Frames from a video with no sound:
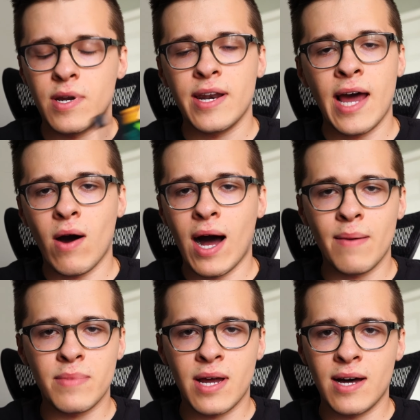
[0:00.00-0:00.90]
Now,
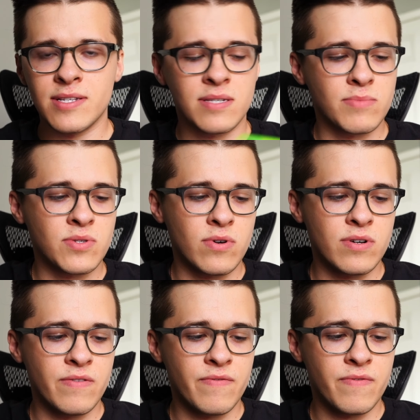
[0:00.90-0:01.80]
I'm not some sort
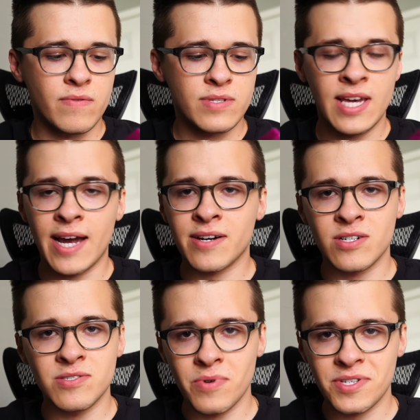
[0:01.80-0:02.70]
of
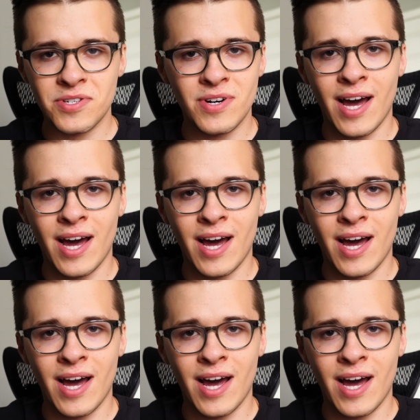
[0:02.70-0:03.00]
technical wizard.